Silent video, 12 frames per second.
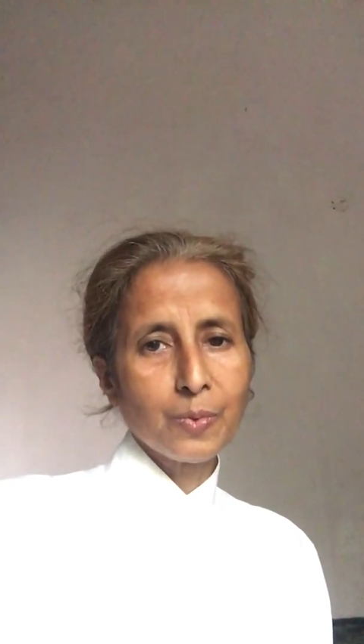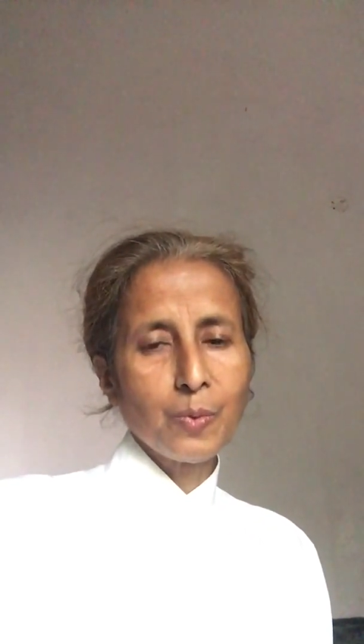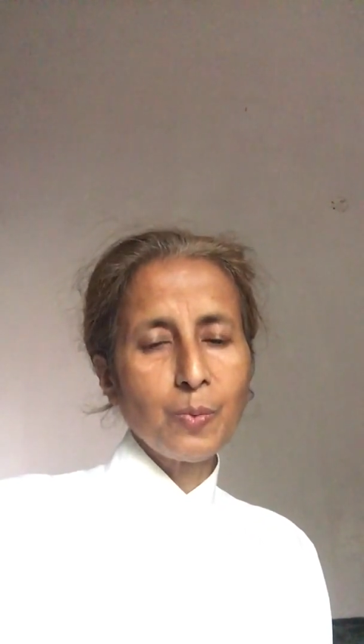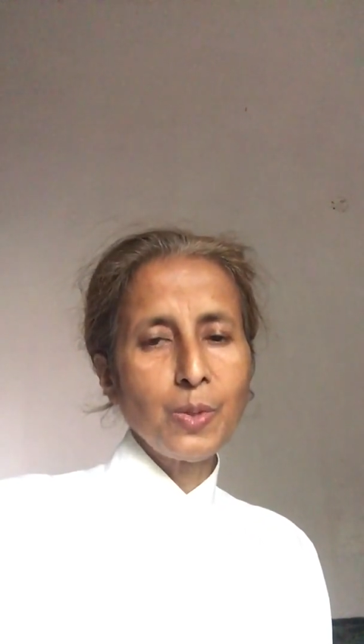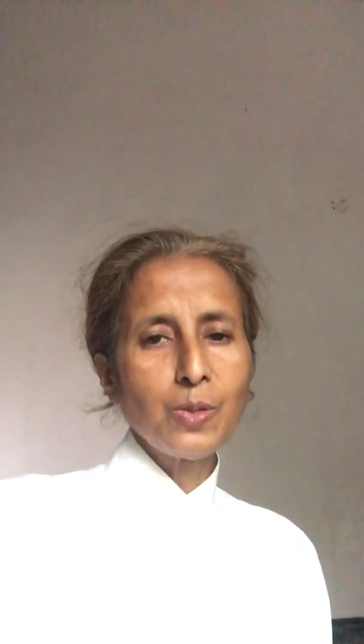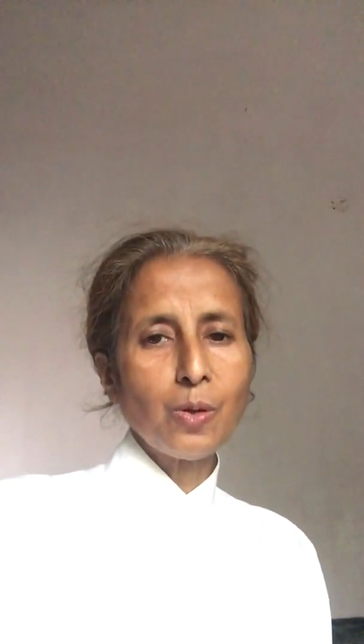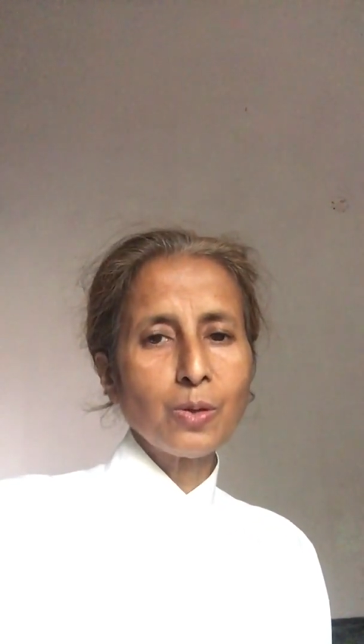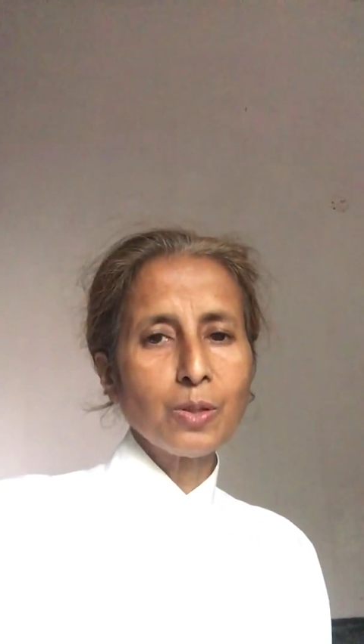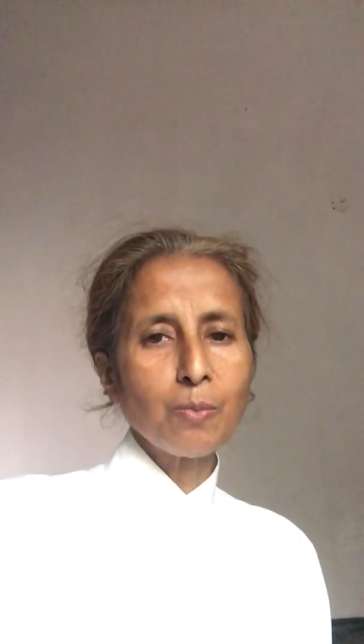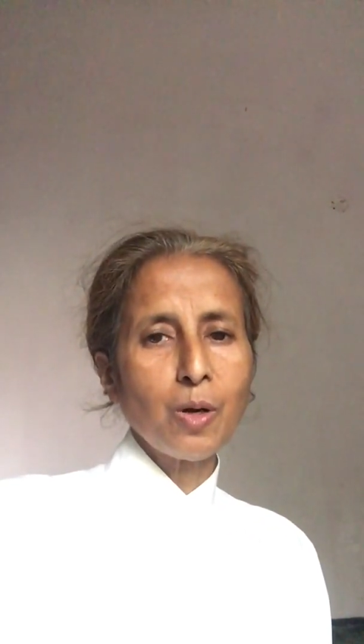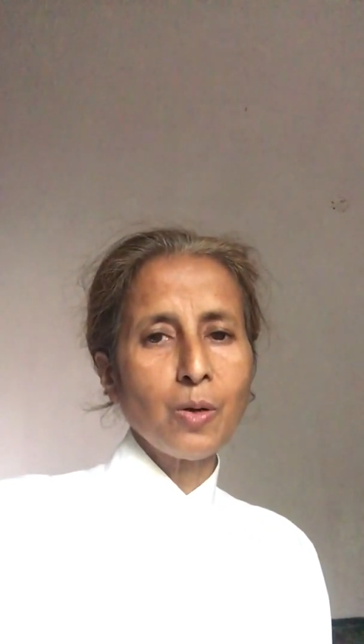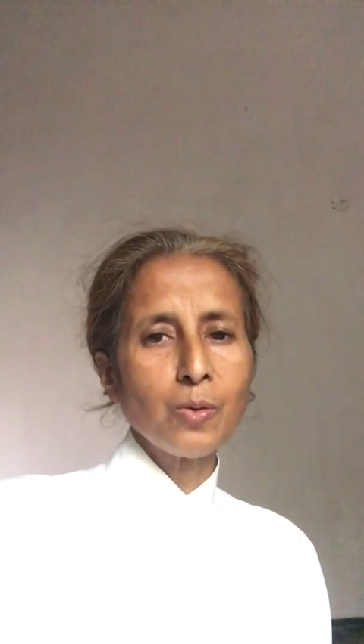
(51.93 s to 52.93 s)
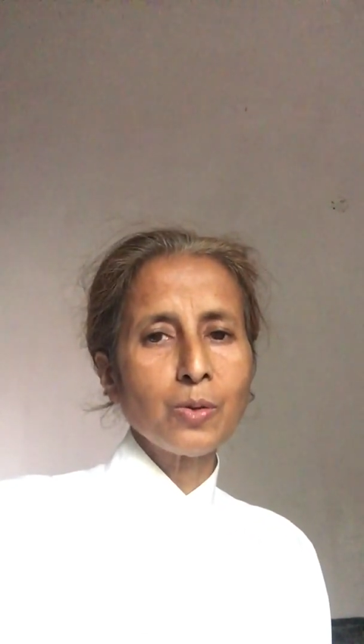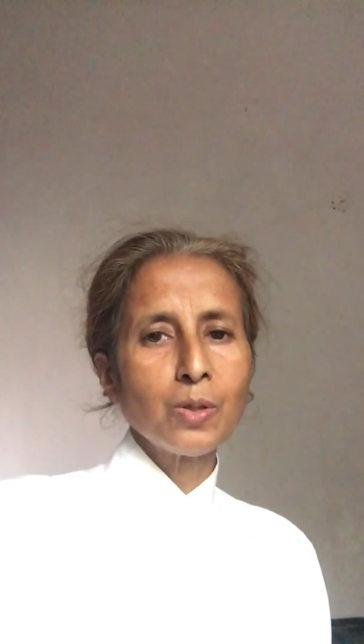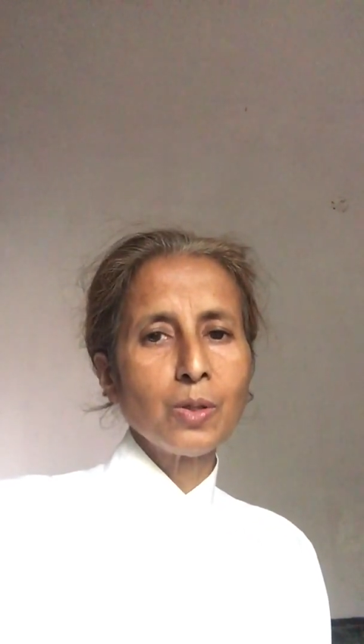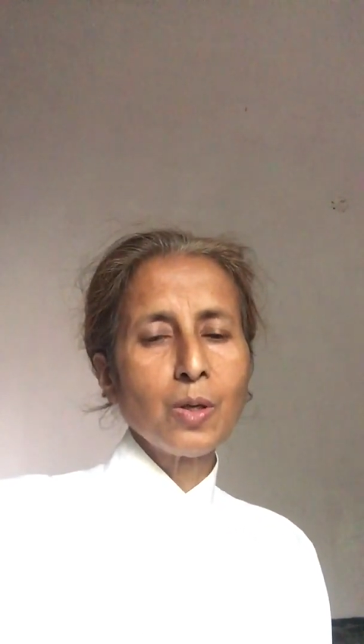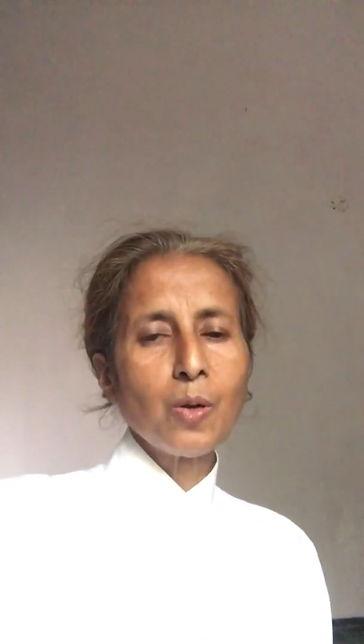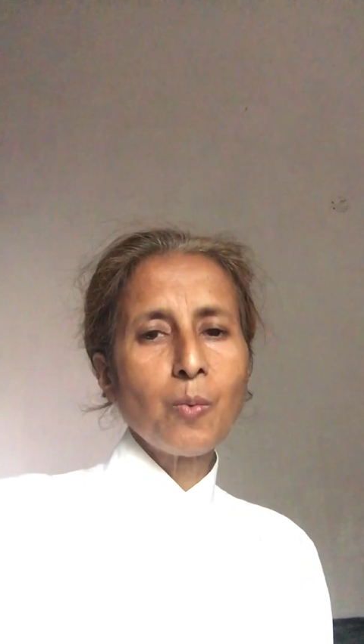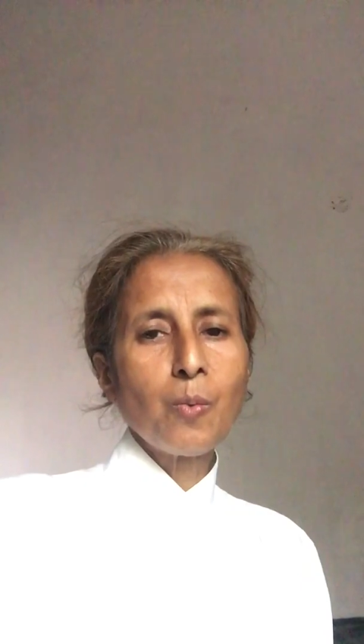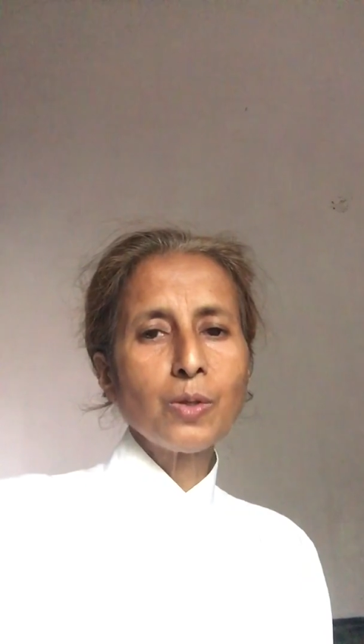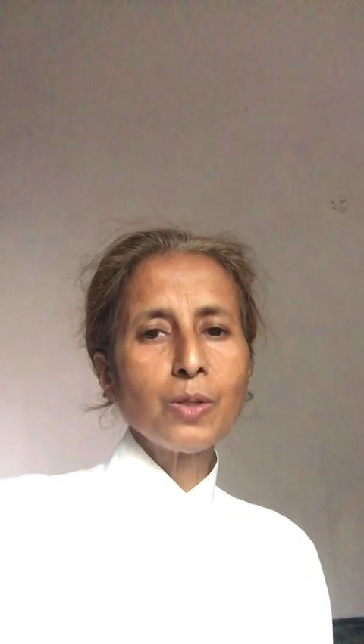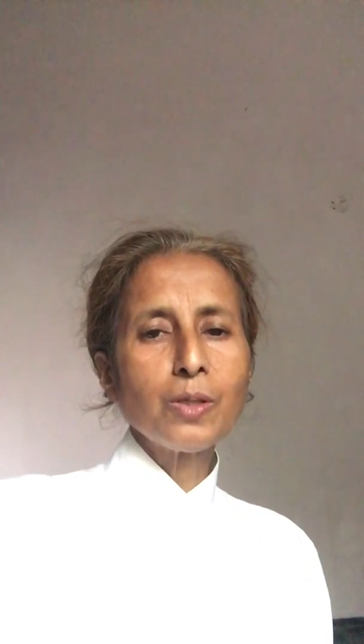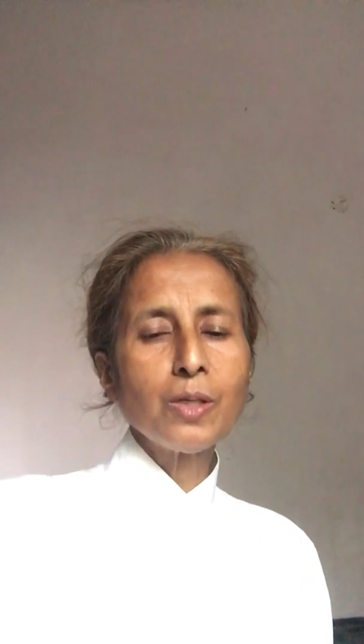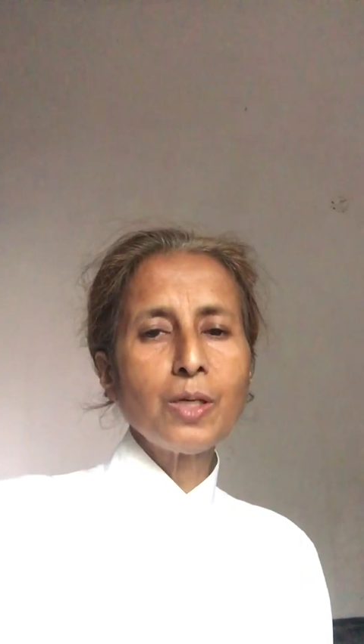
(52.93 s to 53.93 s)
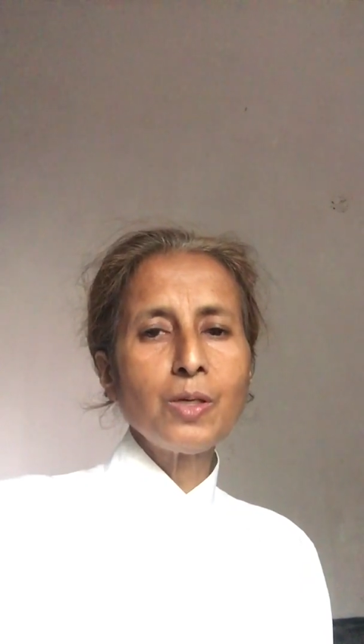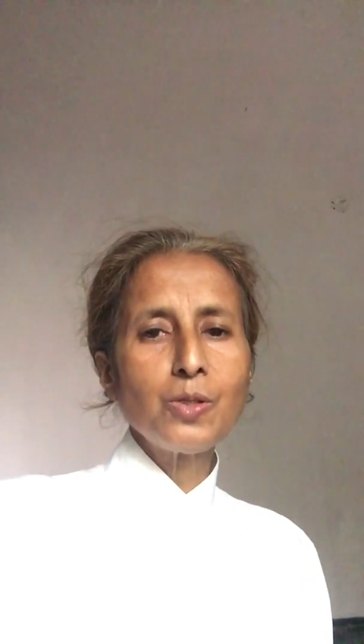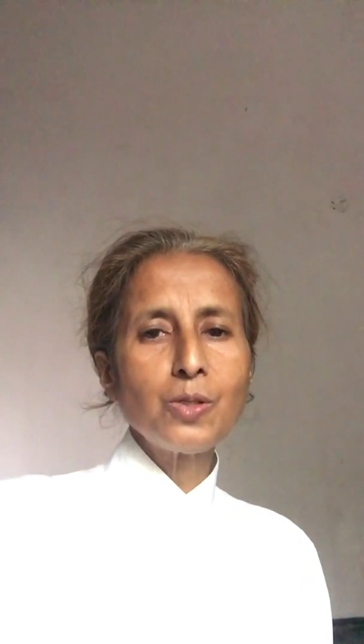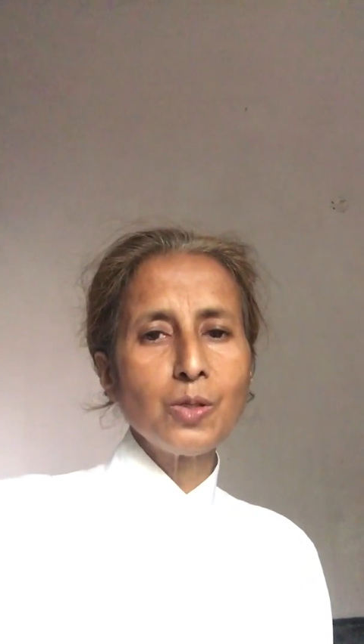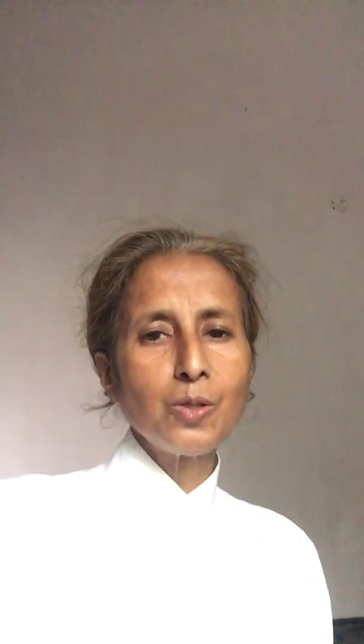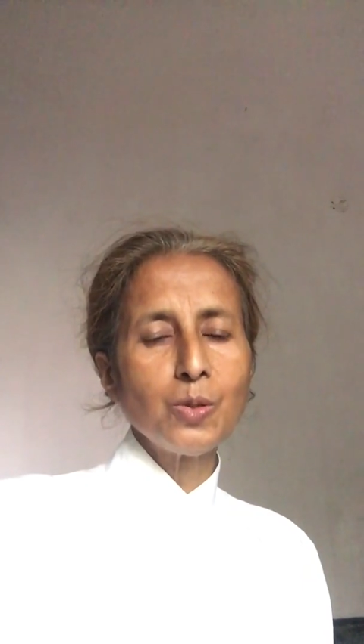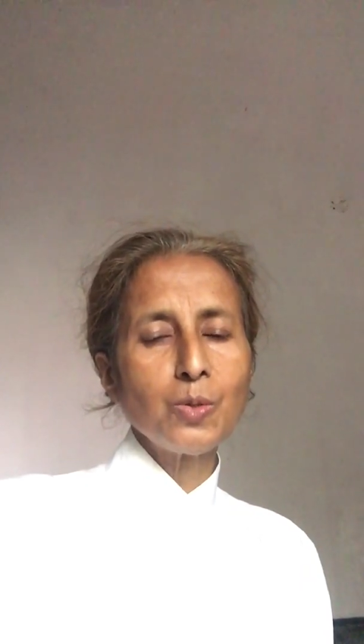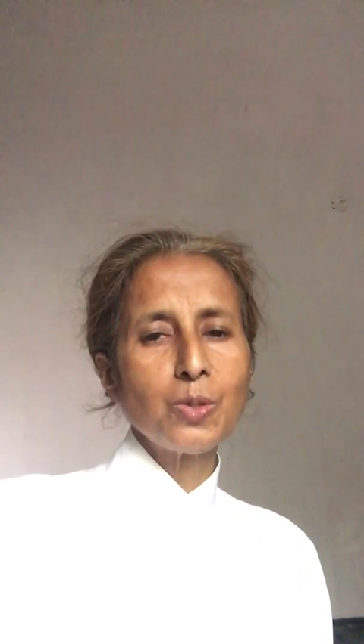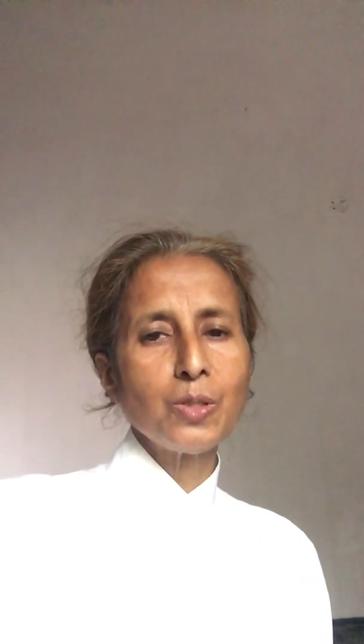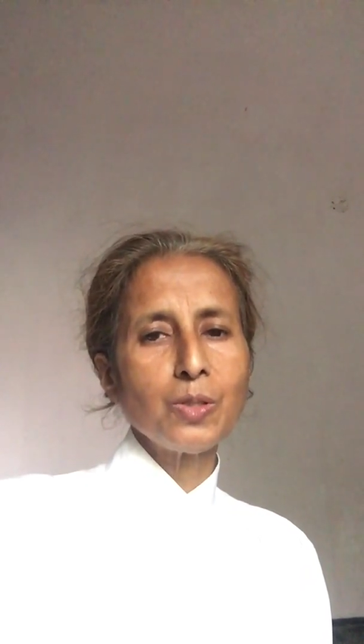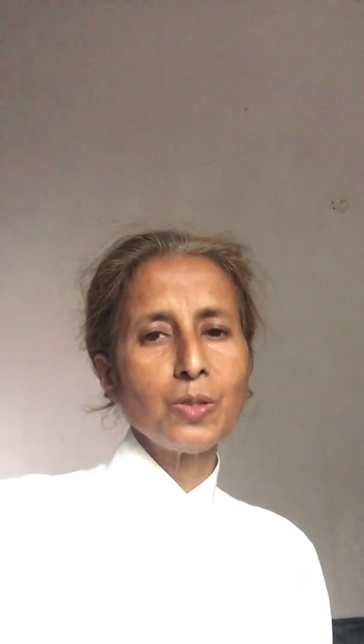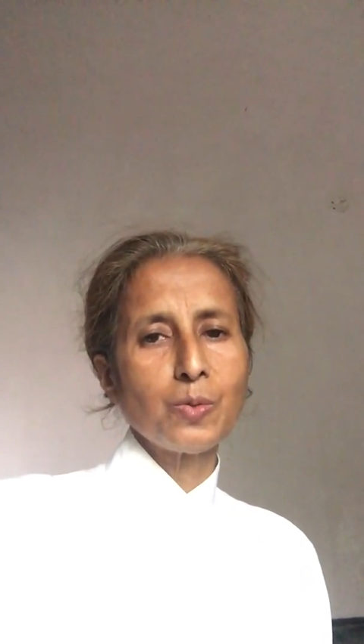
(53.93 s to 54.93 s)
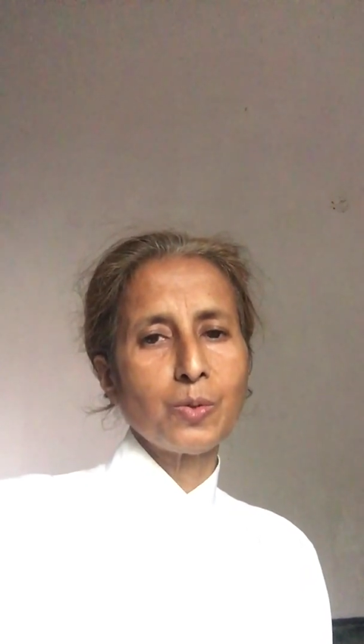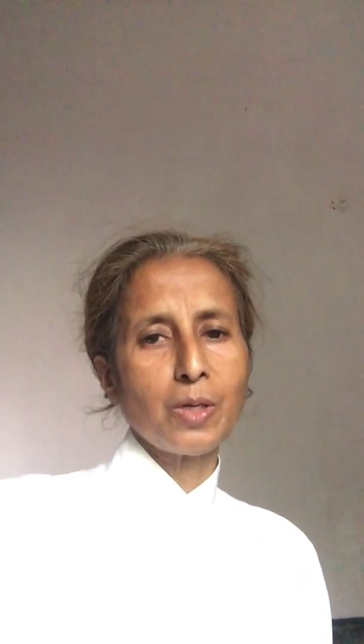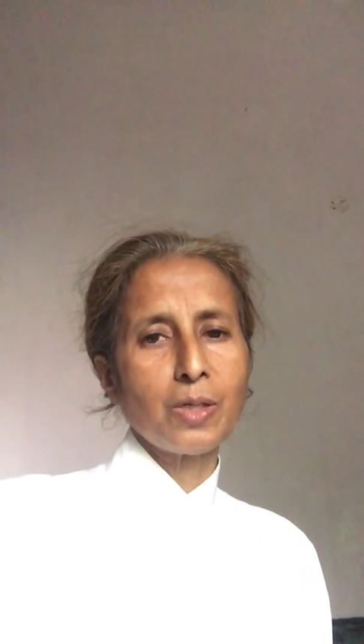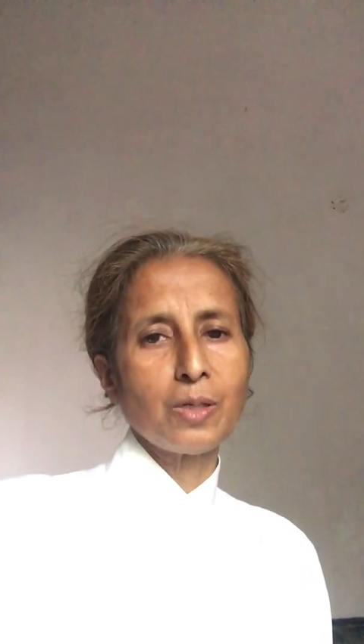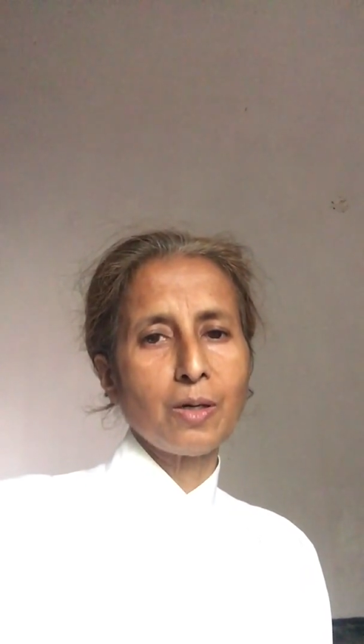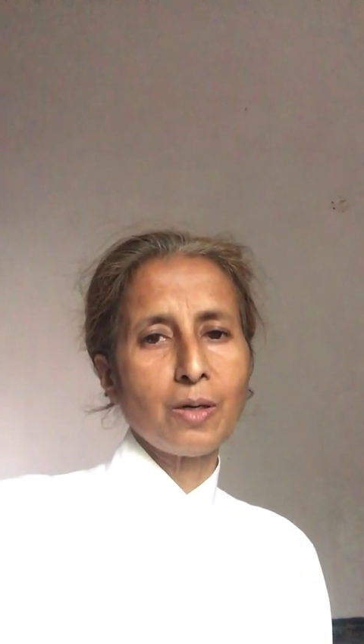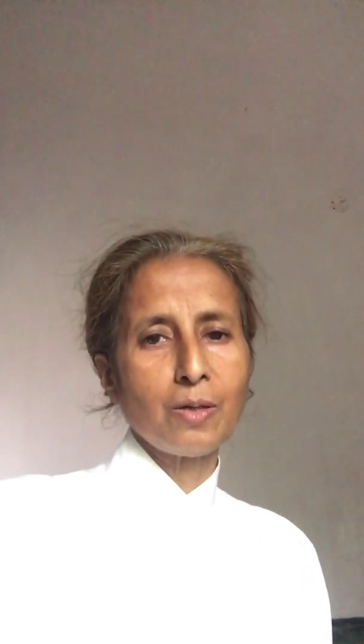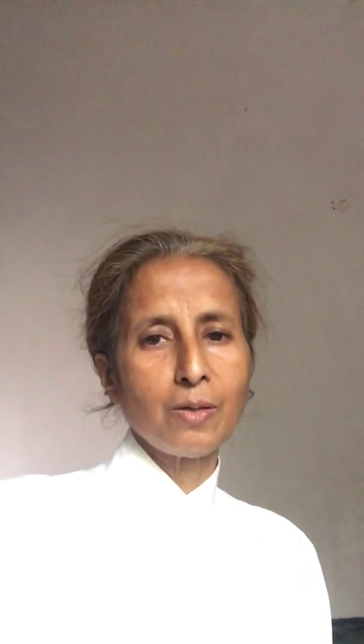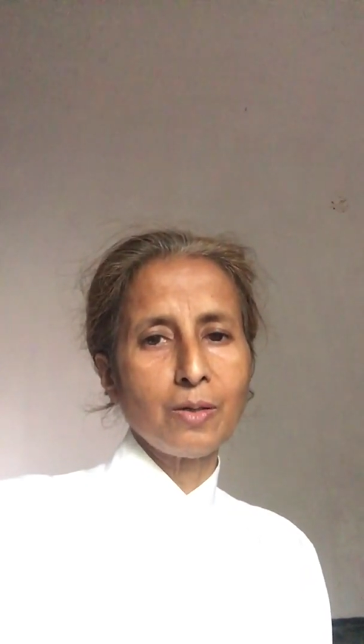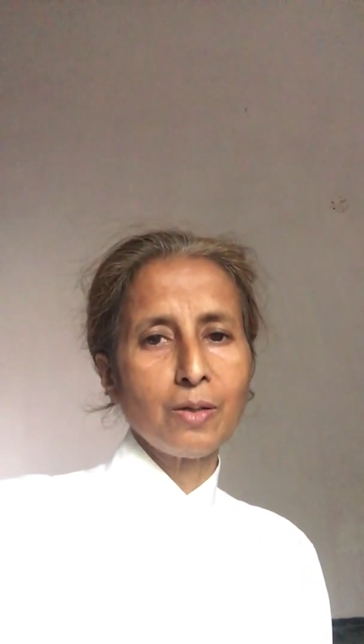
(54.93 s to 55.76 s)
We talked about what are the institutions that are